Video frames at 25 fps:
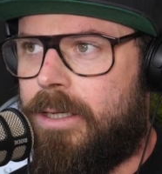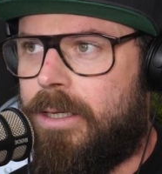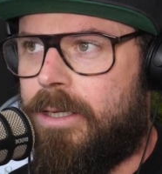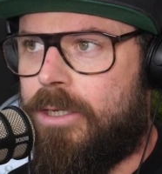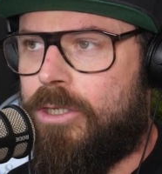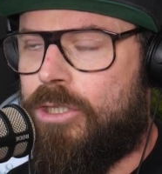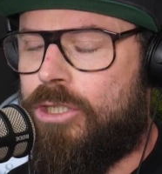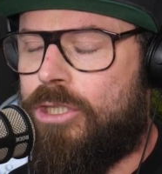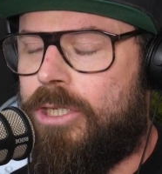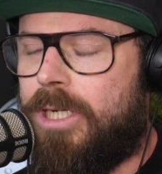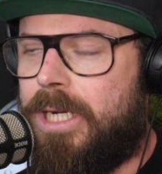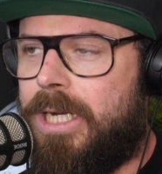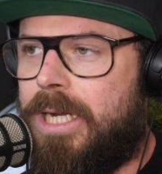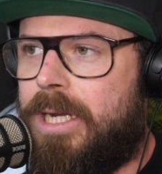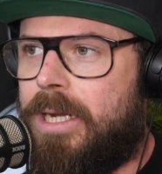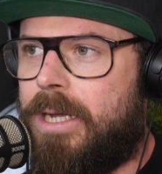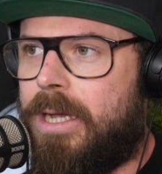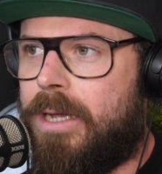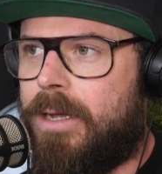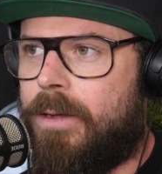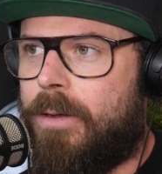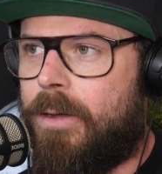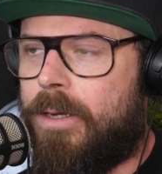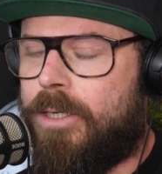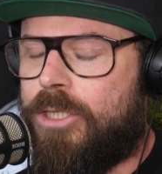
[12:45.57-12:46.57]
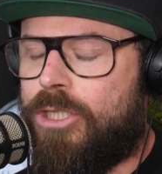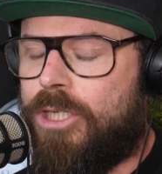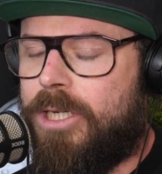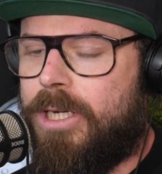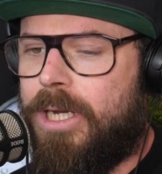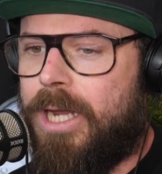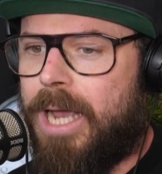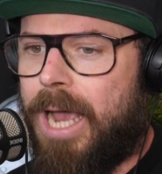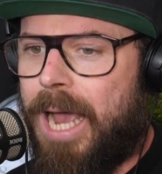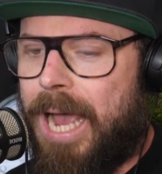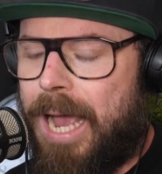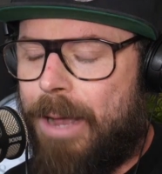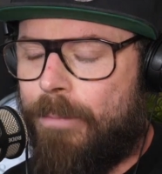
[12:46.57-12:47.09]
She
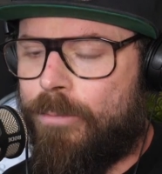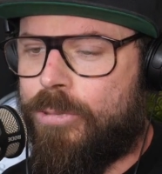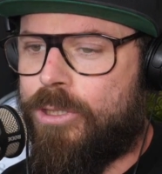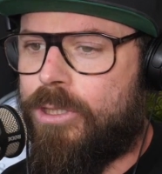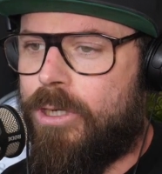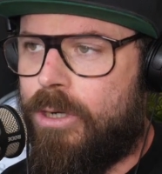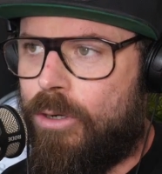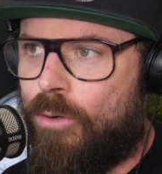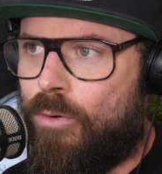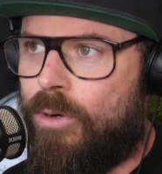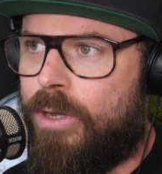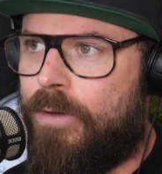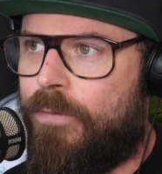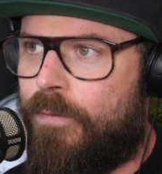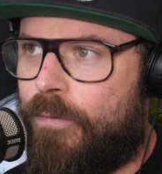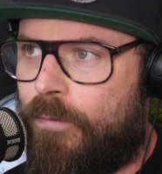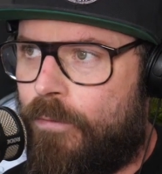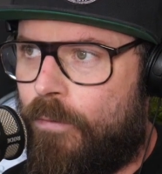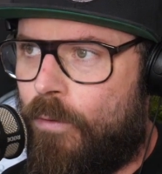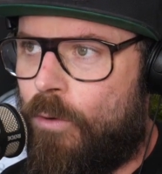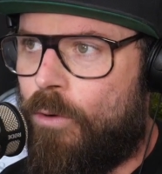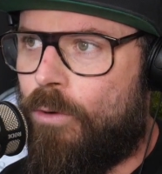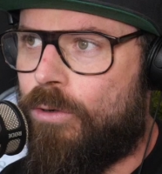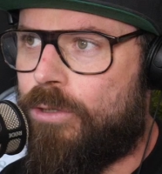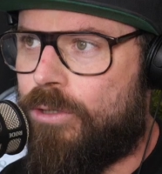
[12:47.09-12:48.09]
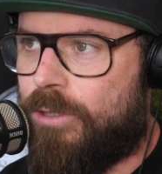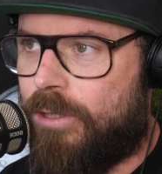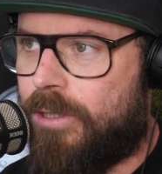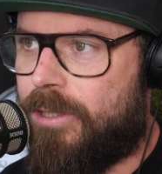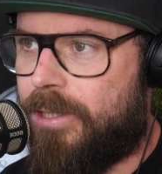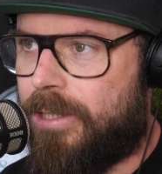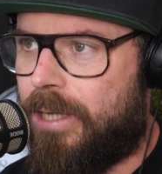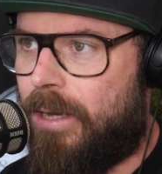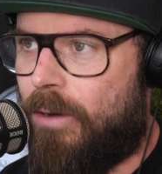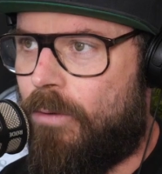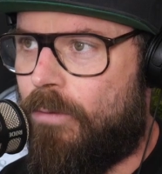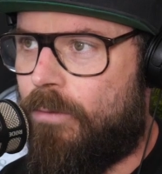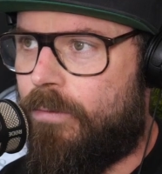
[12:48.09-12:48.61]
absolutely forced
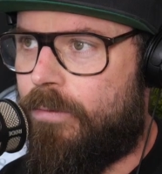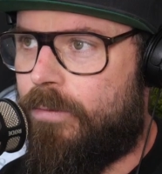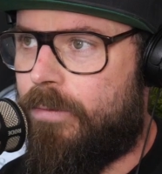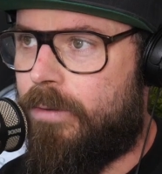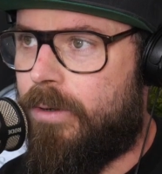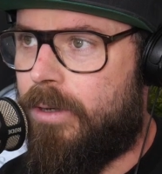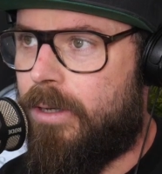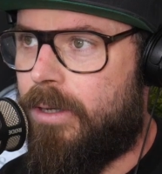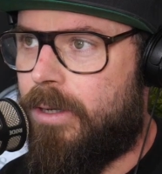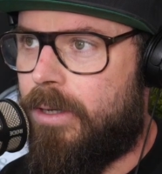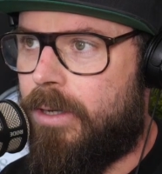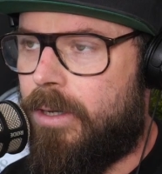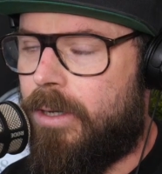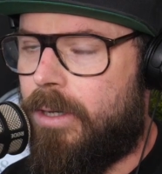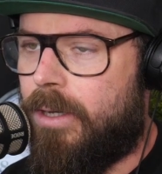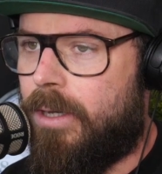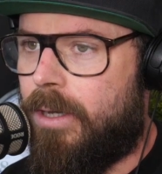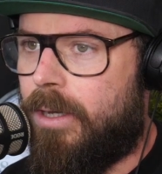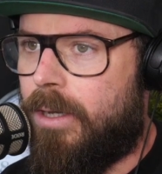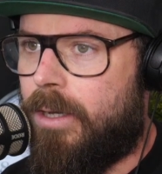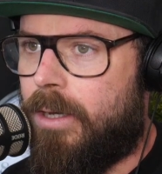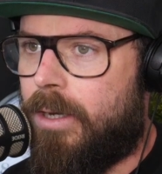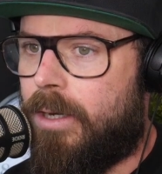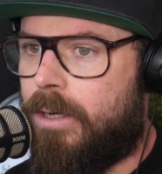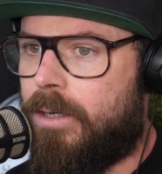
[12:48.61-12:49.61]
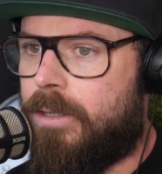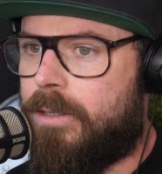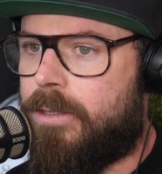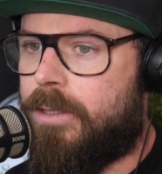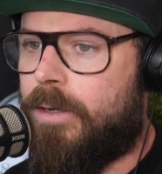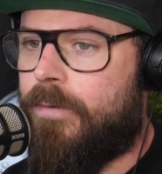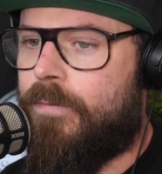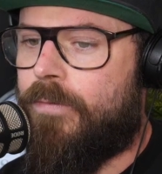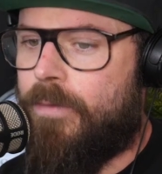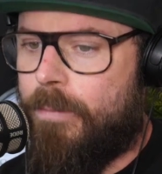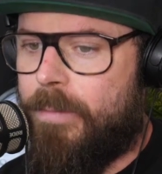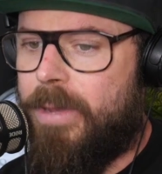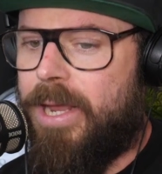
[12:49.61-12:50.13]
herself, because
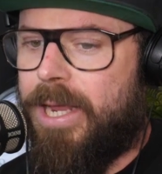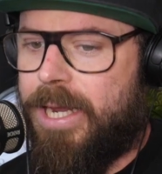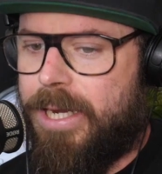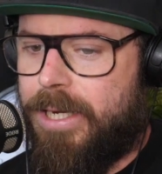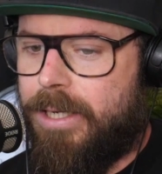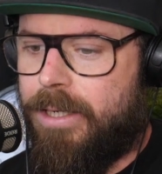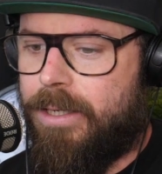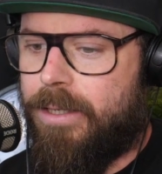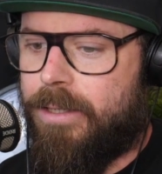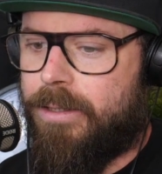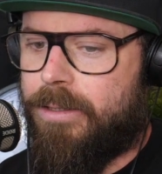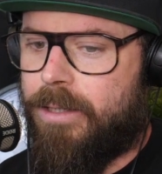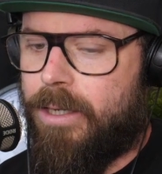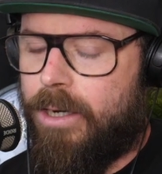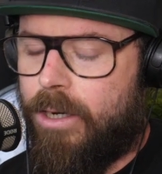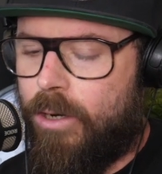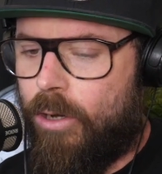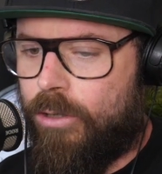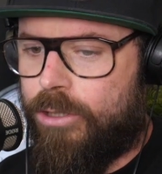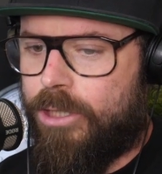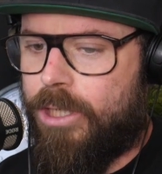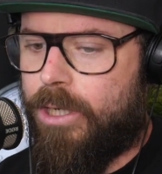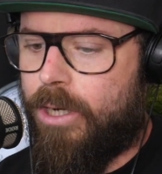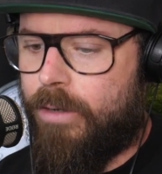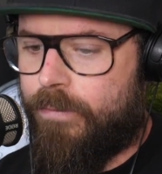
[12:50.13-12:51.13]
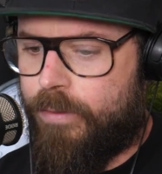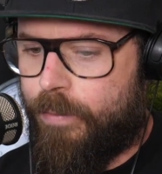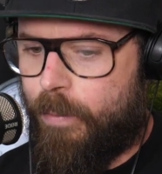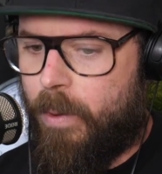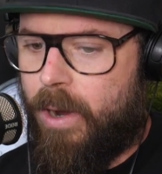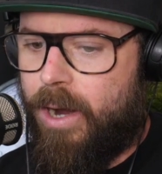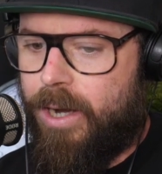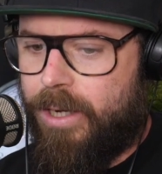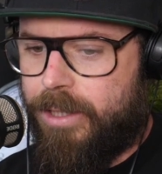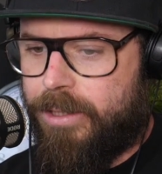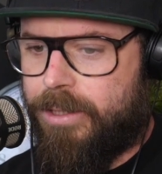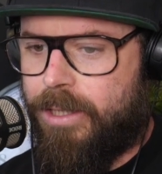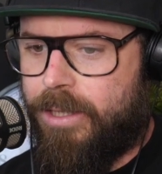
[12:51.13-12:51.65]
for me, the logic of
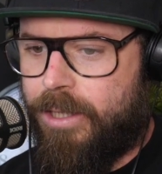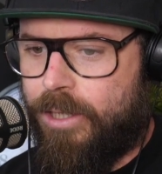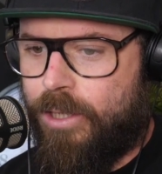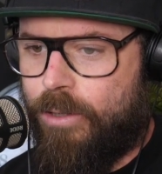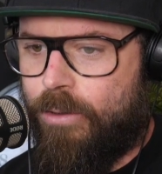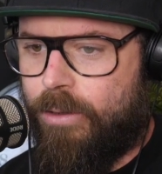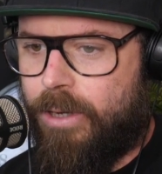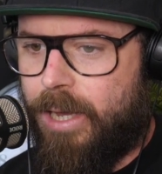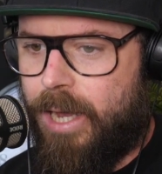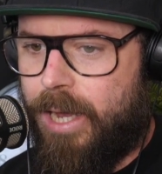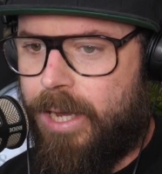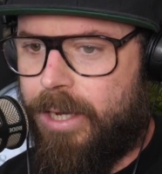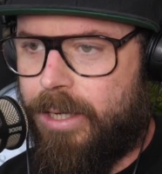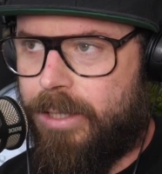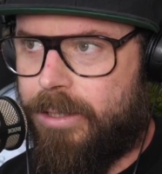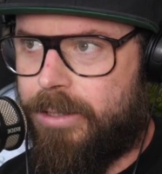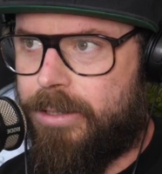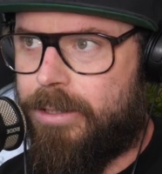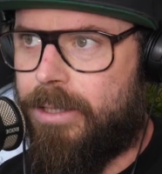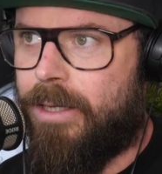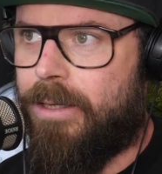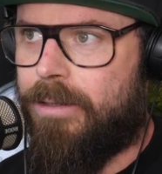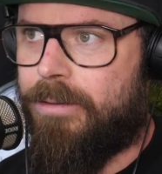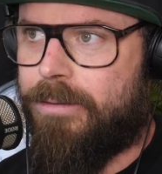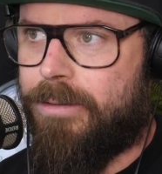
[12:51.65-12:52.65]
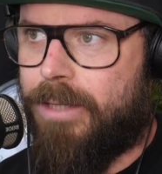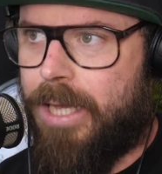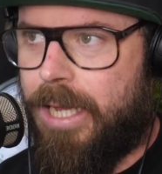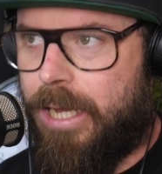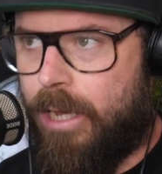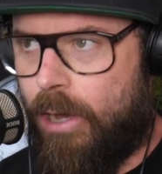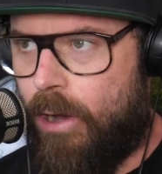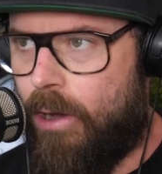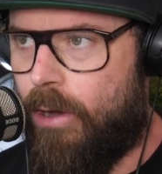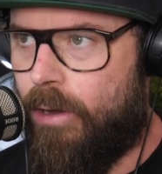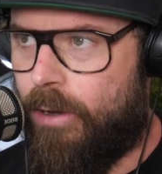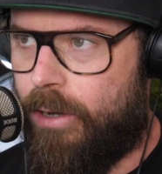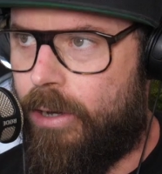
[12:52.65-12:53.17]
spiders in the UK is they
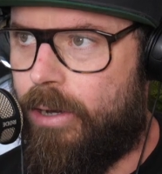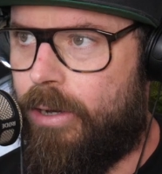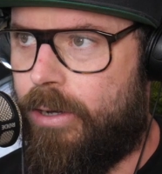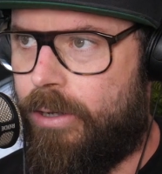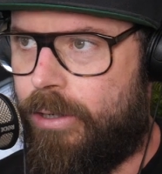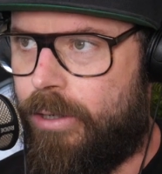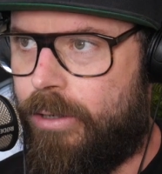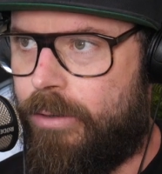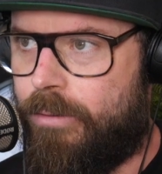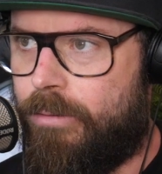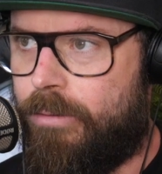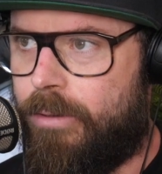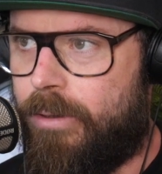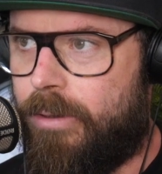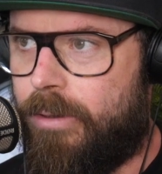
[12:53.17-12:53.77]
can't hurt you.